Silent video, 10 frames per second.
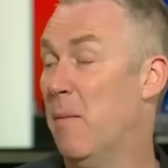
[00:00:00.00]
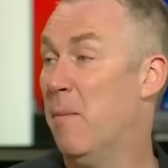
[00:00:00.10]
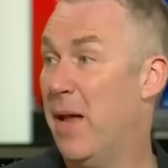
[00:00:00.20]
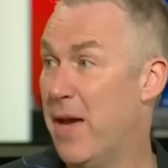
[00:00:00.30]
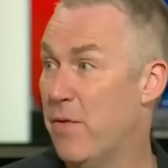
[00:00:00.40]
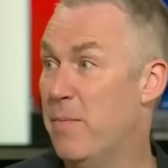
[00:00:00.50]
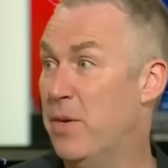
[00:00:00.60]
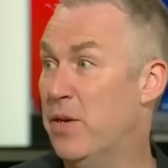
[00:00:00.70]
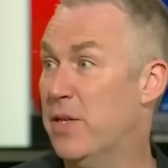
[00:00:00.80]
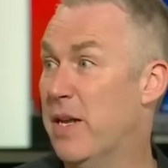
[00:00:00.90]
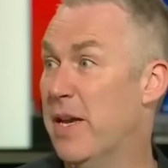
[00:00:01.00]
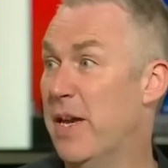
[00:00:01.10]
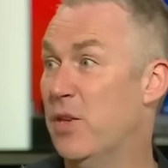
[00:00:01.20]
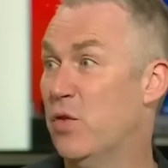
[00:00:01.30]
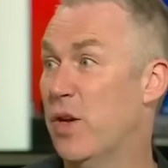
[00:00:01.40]
player in Bundesliga
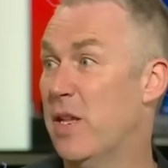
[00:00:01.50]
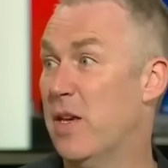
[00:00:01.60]
history,